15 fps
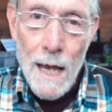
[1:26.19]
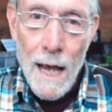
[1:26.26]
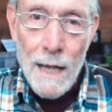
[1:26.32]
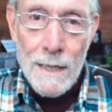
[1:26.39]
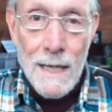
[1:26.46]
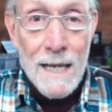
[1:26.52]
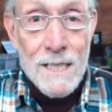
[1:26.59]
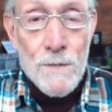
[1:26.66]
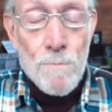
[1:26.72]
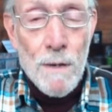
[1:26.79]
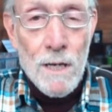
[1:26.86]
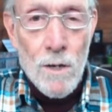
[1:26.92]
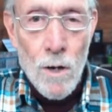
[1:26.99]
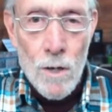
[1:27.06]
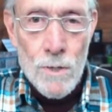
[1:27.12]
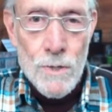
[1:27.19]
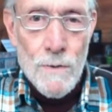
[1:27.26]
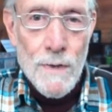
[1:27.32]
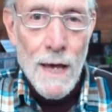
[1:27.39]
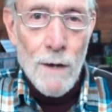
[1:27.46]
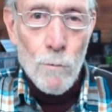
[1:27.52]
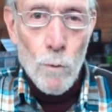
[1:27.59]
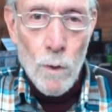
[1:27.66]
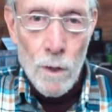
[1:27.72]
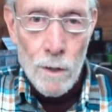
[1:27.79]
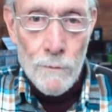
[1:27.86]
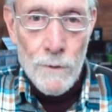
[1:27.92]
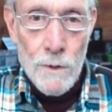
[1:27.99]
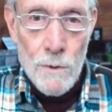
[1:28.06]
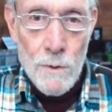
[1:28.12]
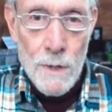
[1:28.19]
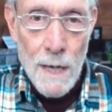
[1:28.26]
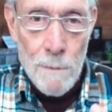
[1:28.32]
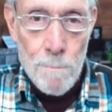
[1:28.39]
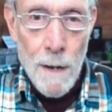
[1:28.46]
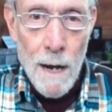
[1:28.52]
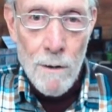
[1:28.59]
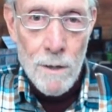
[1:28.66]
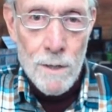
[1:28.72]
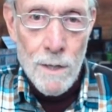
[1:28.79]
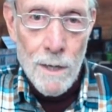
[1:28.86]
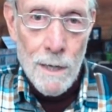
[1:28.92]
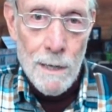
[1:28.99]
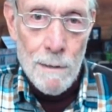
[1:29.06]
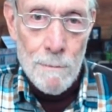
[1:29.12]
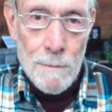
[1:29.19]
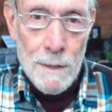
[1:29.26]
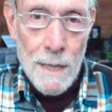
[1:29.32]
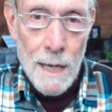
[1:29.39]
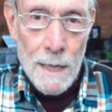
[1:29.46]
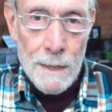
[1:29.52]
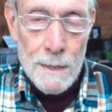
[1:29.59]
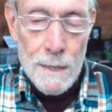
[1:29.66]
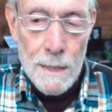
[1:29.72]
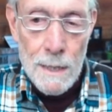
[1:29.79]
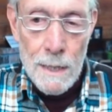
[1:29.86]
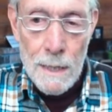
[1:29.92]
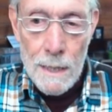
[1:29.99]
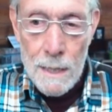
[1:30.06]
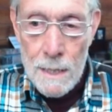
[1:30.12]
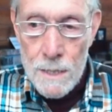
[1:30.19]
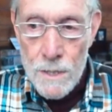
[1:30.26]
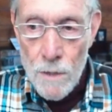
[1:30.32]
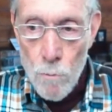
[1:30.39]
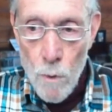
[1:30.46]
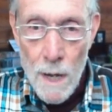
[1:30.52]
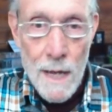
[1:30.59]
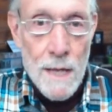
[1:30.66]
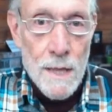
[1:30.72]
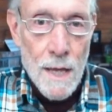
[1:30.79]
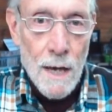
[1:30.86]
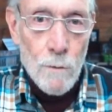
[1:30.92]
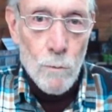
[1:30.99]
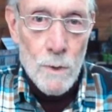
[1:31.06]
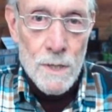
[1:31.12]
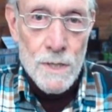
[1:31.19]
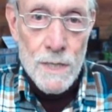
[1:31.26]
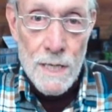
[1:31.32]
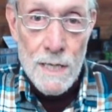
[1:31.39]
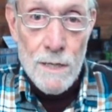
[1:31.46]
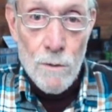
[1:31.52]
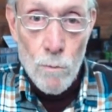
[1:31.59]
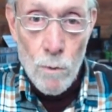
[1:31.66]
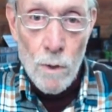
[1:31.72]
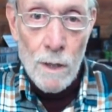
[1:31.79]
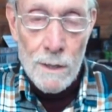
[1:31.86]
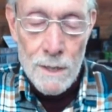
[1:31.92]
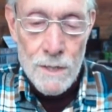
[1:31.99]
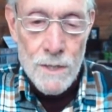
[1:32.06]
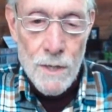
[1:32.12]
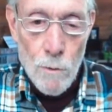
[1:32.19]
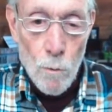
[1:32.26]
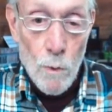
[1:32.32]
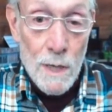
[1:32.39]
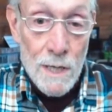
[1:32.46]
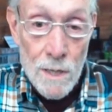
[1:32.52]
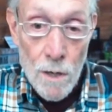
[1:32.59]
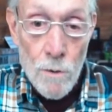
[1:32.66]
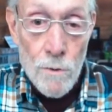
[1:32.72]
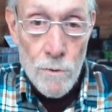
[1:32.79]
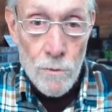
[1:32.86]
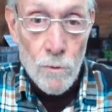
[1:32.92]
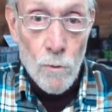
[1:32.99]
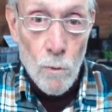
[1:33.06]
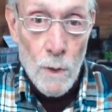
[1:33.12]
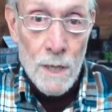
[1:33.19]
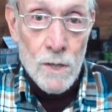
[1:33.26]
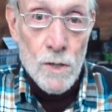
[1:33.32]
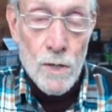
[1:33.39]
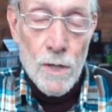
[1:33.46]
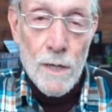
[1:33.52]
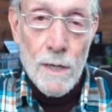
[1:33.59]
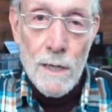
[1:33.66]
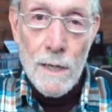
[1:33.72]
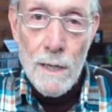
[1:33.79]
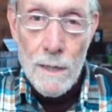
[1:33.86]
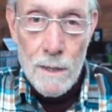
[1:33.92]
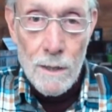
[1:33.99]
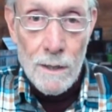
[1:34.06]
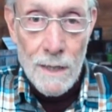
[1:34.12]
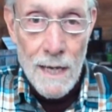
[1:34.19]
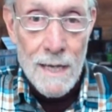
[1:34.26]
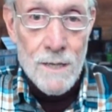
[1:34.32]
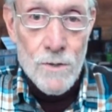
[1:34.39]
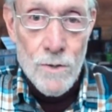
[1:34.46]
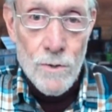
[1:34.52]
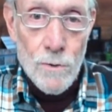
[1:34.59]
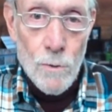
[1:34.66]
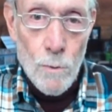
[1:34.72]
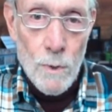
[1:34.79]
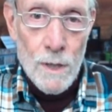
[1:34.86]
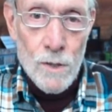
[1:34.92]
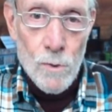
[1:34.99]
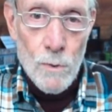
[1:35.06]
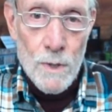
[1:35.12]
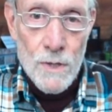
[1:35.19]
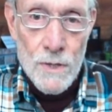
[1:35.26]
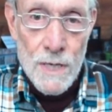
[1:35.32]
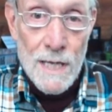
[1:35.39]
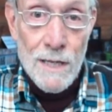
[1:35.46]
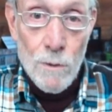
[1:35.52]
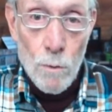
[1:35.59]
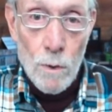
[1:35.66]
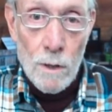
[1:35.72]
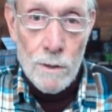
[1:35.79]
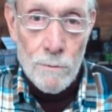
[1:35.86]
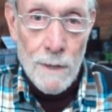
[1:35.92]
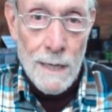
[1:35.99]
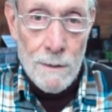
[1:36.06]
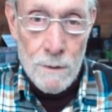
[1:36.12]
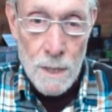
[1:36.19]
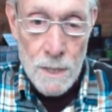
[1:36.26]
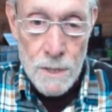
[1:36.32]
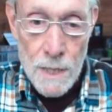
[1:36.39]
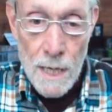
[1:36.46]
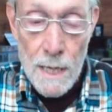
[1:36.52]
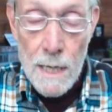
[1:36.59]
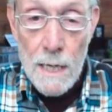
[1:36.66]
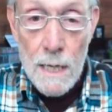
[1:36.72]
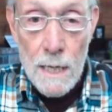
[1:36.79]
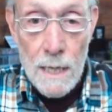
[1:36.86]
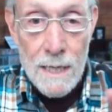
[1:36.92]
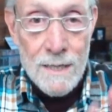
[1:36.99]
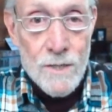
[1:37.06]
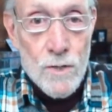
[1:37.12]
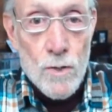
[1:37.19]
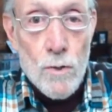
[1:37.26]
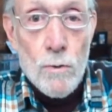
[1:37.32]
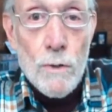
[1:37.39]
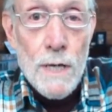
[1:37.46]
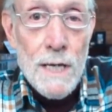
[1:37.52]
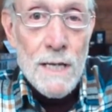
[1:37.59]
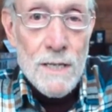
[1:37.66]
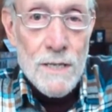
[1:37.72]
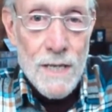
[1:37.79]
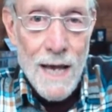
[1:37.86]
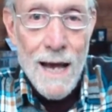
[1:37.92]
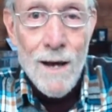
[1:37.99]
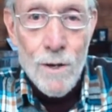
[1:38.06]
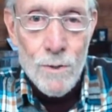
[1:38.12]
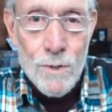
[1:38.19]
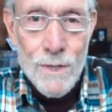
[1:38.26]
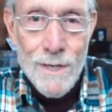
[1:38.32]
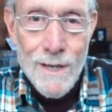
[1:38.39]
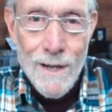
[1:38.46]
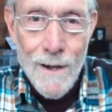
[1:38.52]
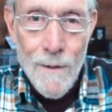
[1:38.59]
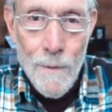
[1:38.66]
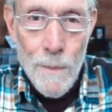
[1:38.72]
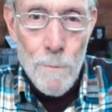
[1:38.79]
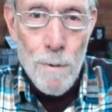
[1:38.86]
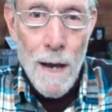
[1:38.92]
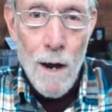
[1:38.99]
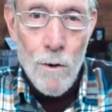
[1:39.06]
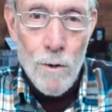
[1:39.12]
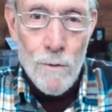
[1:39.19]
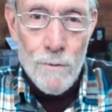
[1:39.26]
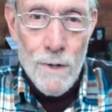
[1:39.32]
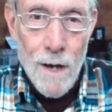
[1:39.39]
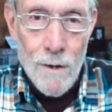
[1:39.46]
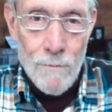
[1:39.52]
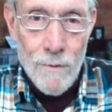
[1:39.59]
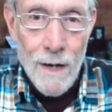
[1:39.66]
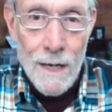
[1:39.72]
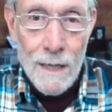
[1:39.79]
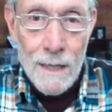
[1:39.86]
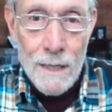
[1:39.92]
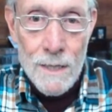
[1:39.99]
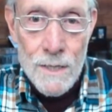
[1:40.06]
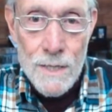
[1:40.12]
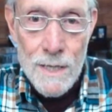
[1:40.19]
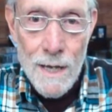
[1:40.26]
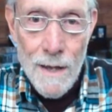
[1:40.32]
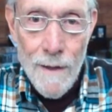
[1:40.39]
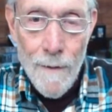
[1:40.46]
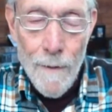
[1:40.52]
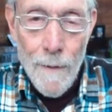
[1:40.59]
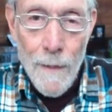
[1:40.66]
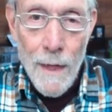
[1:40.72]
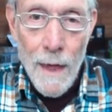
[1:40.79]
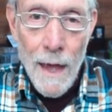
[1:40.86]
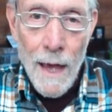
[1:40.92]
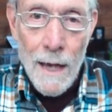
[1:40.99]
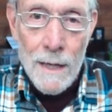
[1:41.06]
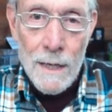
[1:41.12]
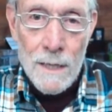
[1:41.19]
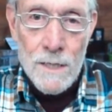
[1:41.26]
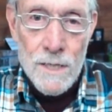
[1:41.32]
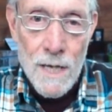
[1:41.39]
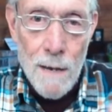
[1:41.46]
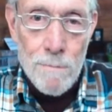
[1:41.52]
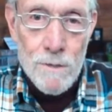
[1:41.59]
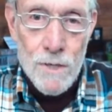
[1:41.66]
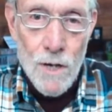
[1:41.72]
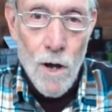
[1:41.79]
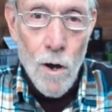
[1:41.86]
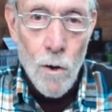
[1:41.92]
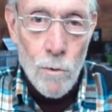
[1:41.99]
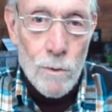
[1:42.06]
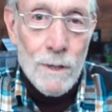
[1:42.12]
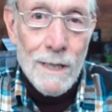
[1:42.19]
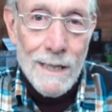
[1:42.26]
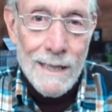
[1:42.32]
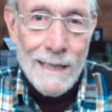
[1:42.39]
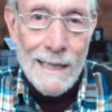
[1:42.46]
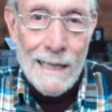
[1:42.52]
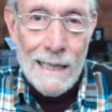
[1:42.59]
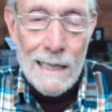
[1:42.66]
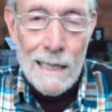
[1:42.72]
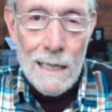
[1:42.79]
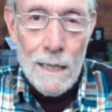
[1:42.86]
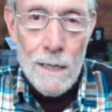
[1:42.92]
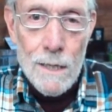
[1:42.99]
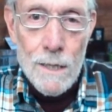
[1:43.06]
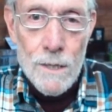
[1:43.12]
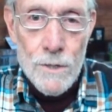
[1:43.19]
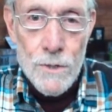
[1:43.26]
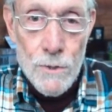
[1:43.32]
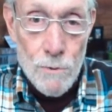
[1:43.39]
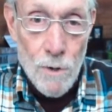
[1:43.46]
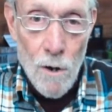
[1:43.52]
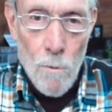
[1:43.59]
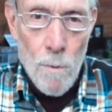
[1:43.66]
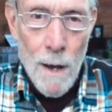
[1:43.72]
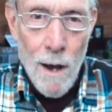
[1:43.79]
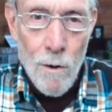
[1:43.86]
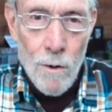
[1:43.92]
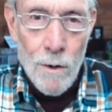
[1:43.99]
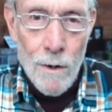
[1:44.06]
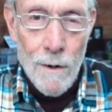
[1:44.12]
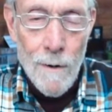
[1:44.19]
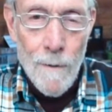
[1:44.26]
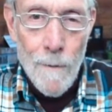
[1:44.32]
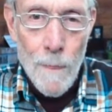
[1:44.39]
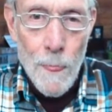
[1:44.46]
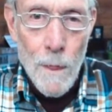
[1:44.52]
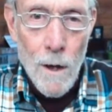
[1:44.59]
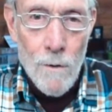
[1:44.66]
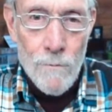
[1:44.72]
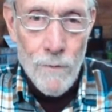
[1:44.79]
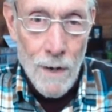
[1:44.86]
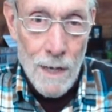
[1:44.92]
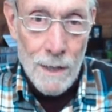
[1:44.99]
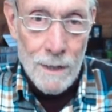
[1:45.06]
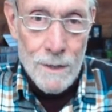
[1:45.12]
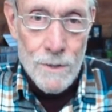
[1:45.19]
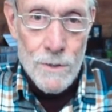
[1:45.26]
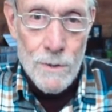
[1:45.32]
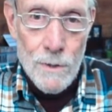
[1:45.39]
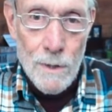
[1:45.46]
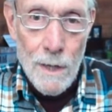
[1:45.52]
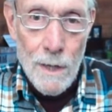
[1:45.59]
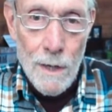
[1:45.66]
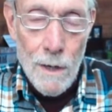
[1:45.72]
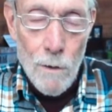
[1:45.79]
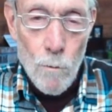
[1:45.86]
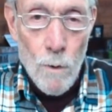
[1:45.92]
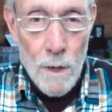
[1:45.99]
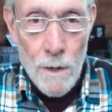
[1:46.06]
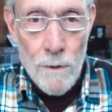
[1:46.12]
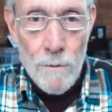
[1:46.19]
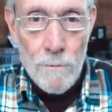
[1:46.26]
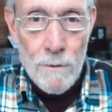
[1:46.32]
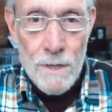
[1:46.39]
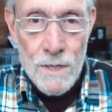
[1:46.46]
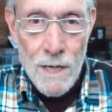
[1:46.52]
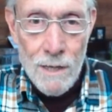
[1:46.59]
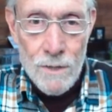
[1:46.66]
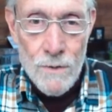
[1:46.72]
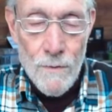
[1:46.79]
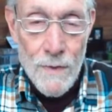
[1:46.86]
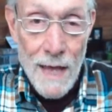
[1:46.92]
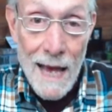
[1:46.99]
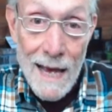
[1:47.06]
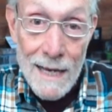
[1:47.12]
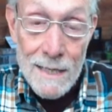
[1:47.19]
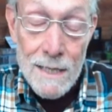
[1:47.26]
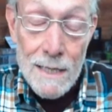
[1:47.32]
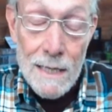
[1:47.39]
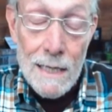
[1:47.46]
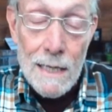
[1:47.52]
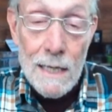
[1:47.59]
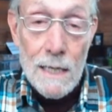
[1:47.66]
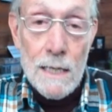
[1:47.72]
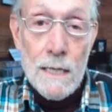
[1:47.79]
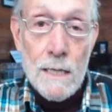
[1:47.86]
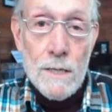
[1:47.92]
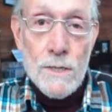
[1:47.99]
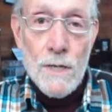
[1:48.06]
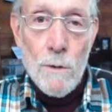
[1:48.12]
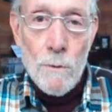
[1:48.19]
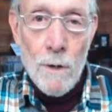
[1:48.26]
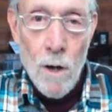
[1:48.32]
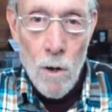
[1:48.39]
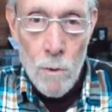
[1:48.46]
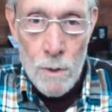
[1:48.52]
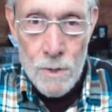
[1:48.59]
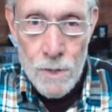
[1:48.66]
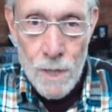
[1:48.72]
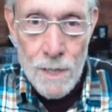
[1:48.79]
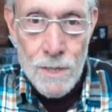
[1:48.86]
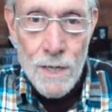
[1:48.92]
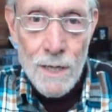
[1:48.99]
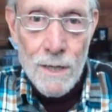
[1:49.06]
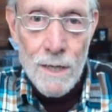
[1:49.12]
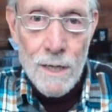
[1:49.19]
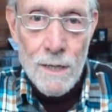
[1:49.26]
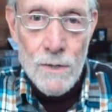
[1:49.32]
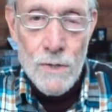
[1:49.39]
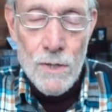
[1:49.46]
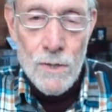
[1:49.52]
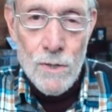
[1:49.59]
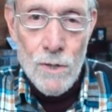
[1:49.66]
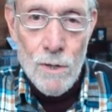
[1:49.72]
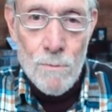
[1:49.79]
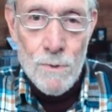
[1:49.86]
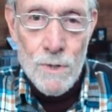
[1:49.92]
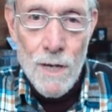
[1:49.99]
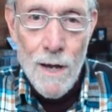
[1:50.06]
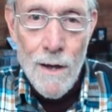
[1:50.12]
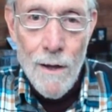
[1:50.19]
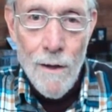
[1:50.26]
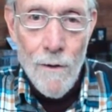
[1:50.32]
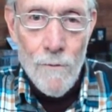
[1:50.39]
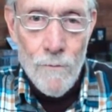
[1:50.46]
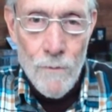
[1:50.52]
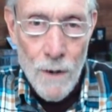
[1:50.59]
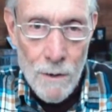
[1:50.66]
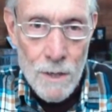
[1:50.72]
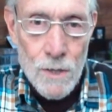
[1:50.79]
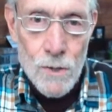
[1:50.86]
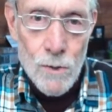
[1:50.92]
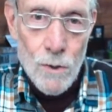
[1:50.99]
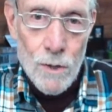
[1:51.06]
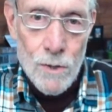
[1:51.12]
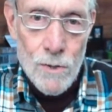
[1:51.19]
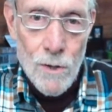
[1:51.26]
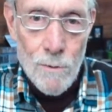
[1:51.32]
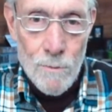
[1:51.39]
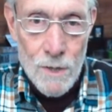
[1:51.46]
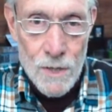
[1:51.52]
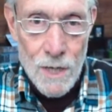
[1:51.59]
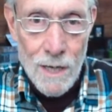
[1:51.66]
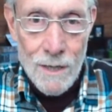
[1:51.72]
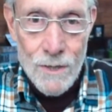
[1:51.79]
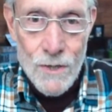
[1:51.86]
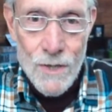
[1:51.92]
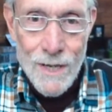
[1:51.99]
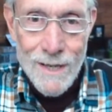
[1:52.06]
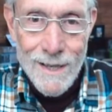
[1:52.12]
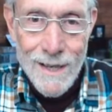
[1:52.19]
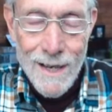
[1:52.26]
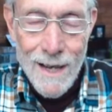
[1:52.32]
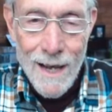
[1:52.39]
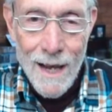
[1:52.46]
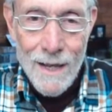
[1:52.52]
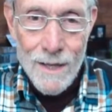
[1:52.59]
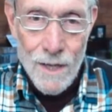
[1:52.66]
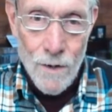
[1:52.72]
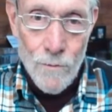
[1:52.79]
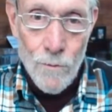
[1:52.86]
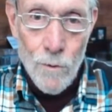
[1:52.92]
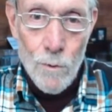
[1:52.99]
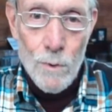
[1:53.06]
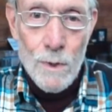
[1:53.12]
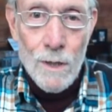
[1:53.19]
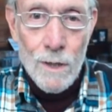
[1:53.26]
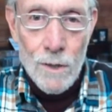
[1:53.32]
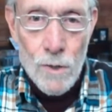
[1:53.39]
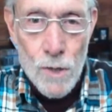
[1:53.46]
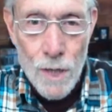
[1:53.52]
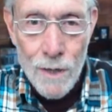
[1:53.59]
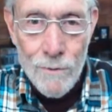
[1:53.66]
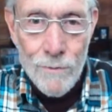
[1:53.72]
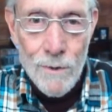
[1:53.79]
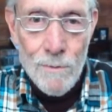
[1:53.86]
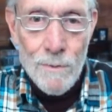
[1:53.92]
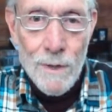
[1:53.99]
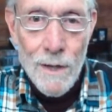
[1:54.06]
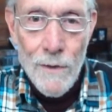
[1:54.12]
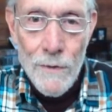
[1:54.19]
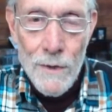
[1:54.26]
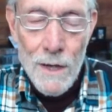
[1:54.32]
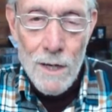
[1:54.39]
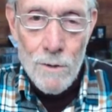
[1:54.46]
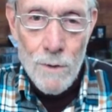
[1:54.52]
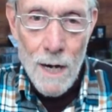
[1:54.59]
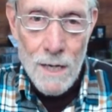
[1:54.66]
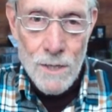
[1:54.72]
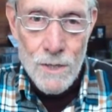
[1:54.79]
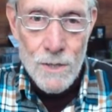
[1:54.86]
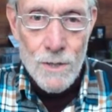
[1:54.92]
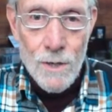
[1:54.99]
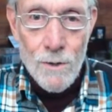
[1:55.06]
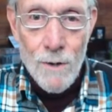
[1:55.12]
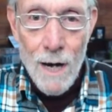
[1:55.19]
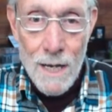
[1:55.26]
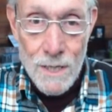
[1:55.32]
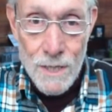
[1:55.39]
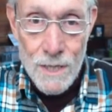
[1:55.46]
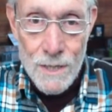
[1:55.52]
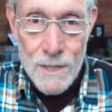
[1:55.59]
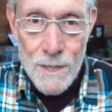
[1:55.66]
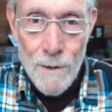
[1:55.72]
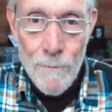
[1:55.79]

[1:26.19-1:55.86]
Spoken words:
And that's because of that worldview, that paradigm, that is a way that we see the world. It's the window through which, the lens through which we see the world around us. It screens out the power of nonviolence and accepts only the pseudo power of violence. One of the results of that is that we're always judging things in terms of very short-term results, and therefore we're lurching from crisis to crisis.